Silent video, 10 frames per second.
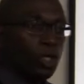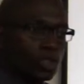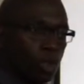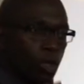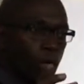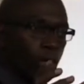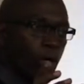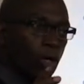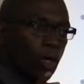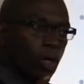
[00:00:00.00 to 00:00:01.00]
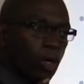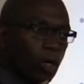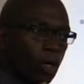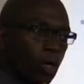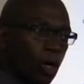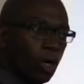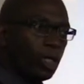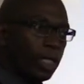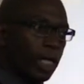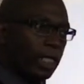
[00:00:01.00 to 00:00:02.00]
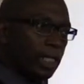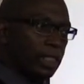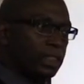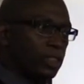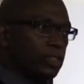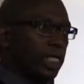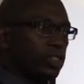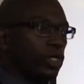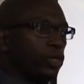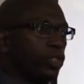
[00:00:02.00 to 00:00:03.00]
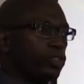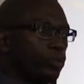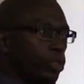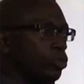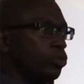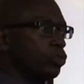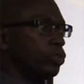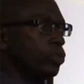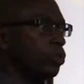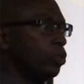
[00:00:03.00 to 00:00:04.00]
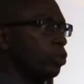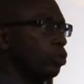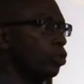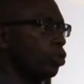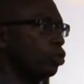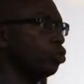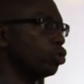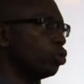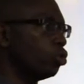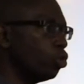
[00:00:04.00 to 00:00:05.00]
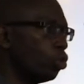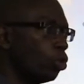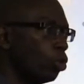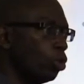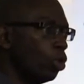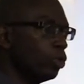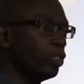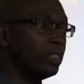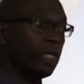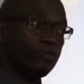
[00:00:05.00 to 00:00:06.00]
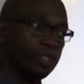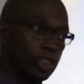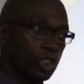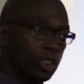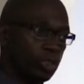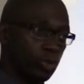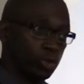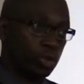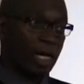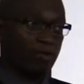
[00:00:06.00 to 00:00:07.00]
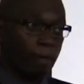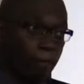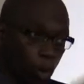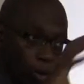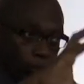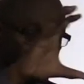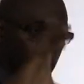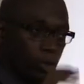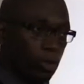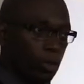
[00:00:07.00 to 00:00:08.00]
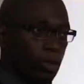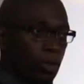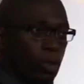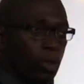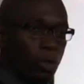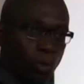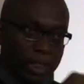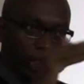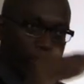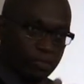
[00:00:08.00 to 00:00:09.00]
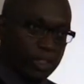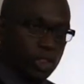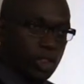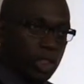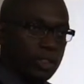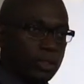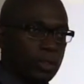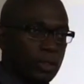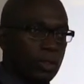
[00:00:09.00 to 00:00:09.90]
So all analytics that you are going to produce, you should know the definition. You should have a book with the definitions